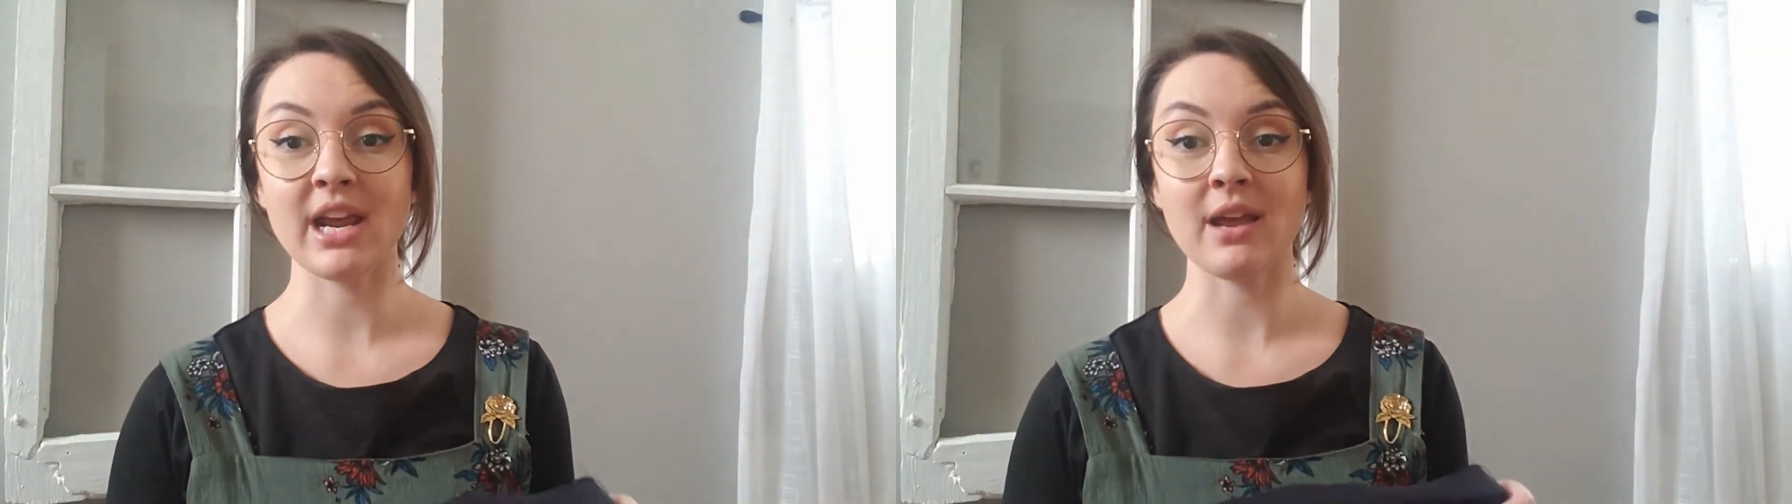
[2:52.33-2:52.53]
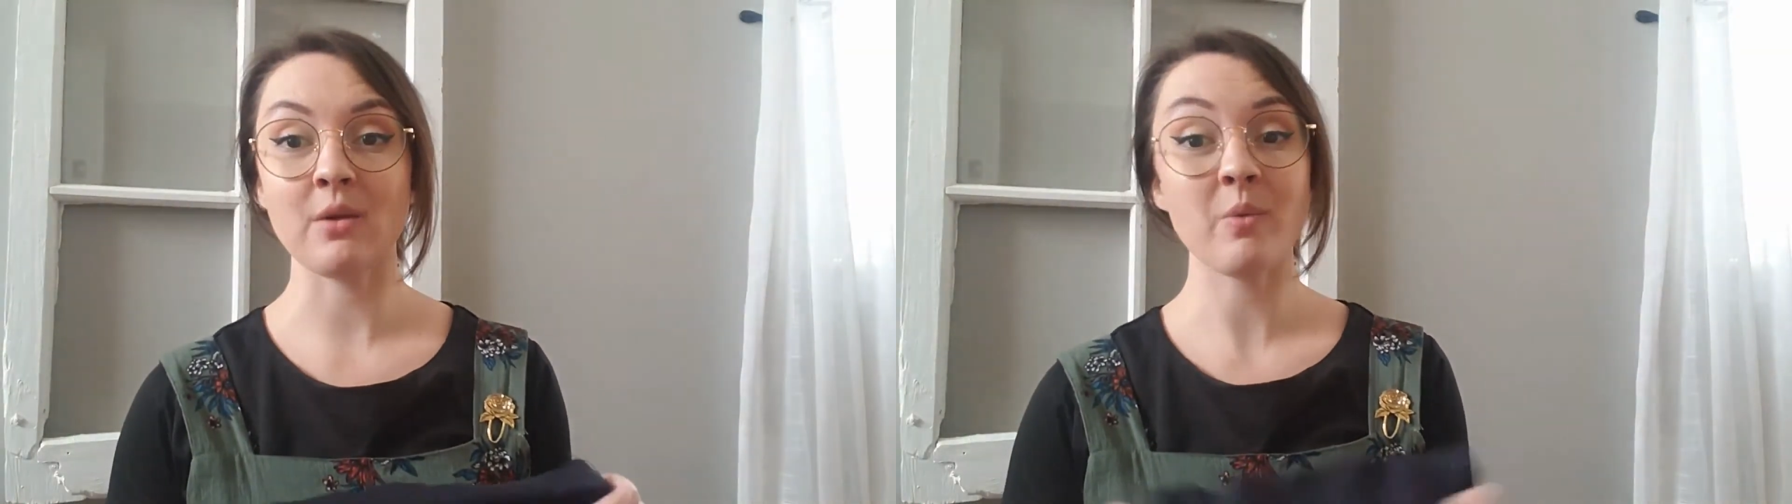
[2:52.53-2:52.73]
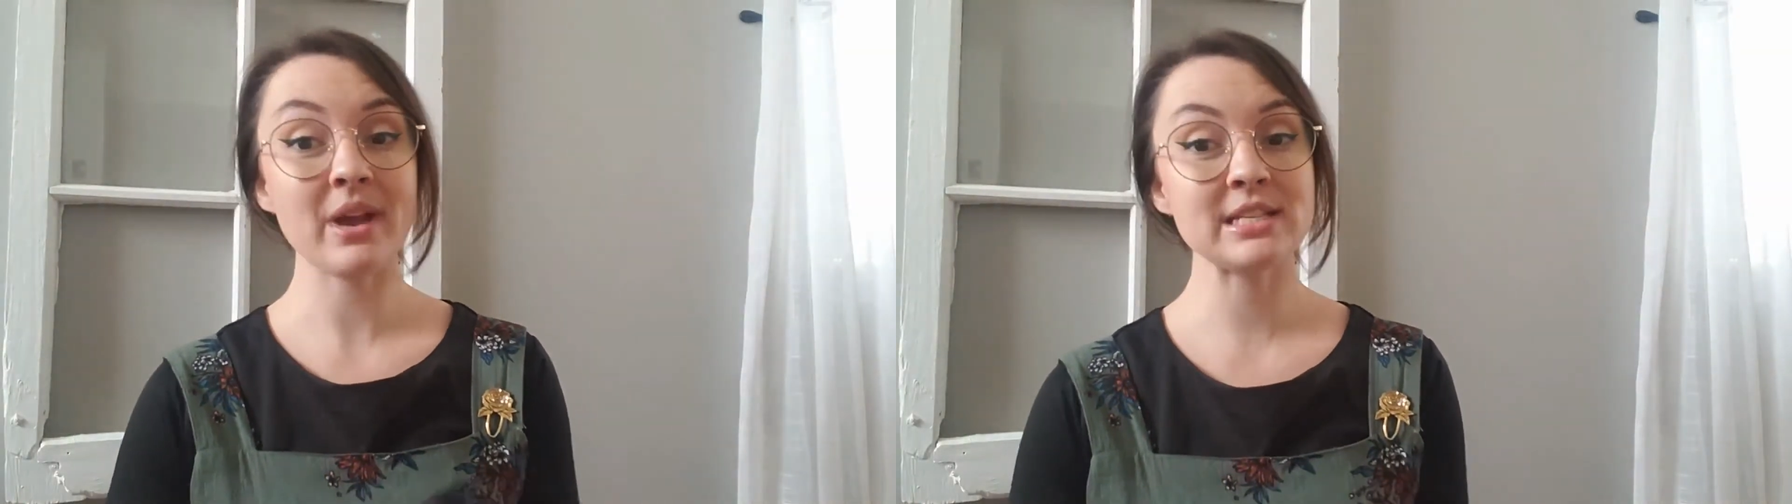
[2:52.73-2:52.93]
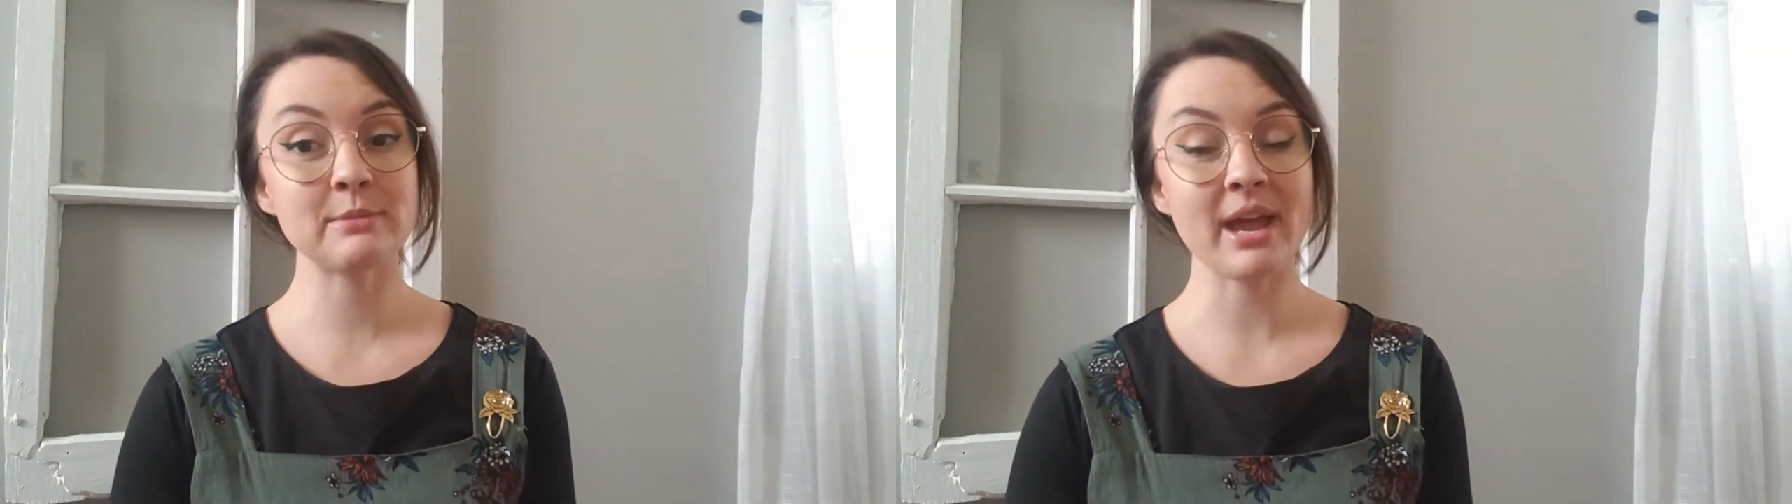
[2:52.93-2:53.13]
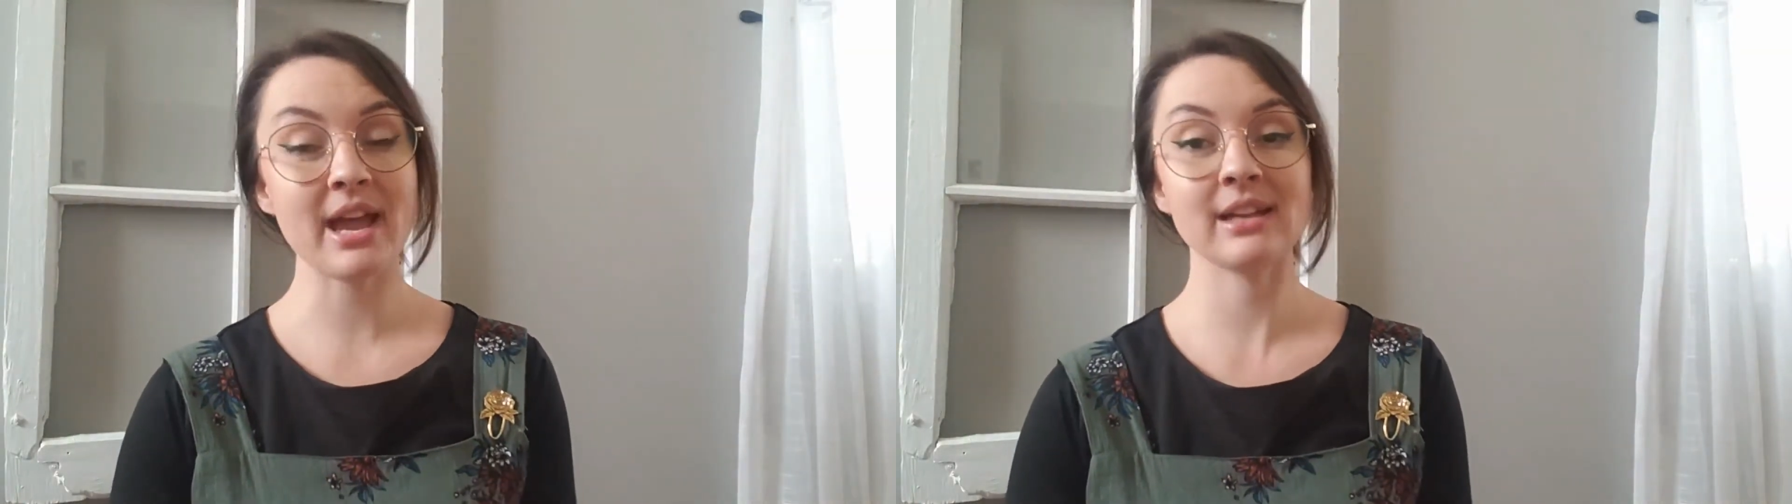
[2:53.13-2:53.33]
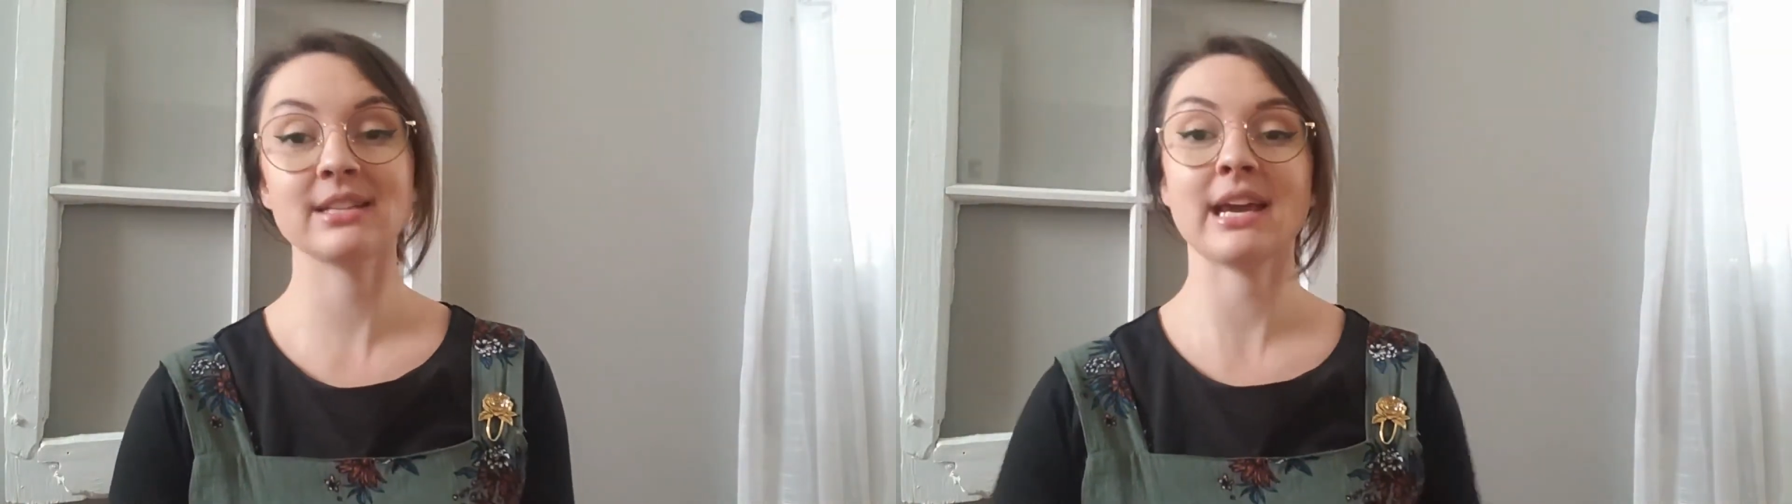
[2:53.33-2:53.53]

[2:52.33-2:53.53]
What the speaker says: a waistband